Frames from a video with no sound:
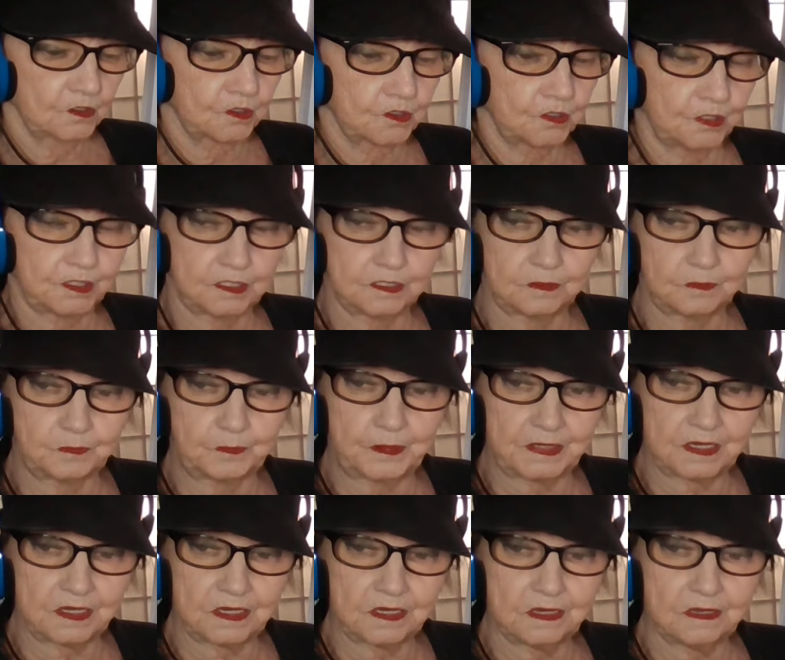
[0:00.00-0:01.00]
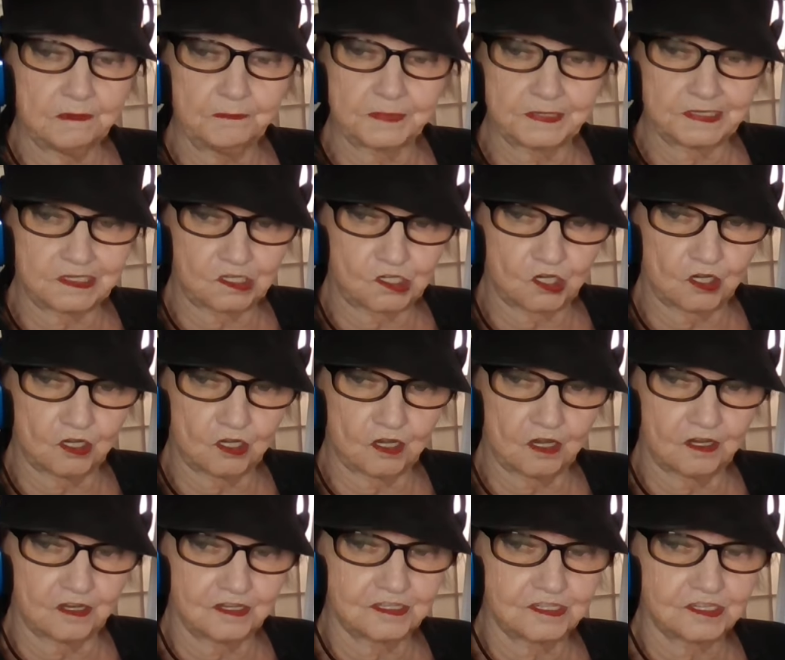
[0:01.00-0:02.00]
Could it be
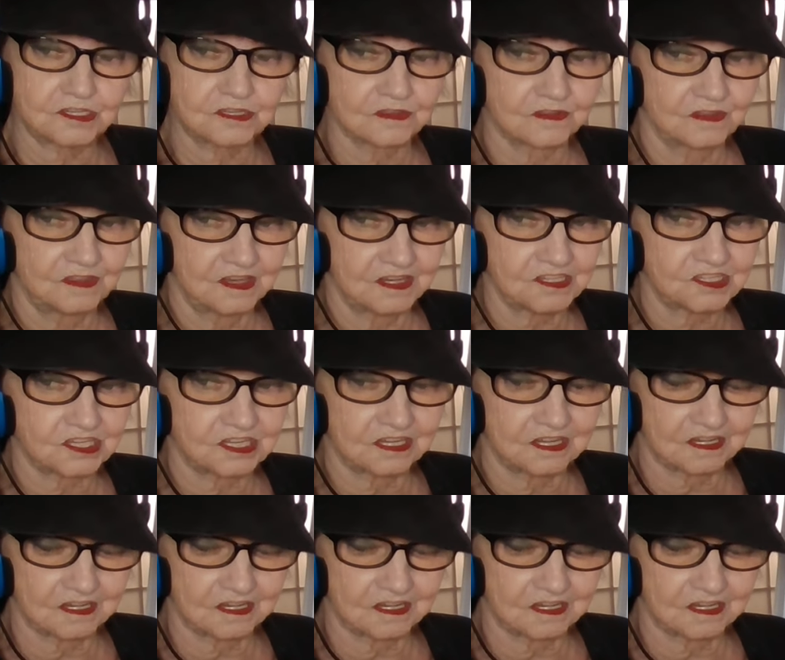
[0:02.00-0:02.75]
because this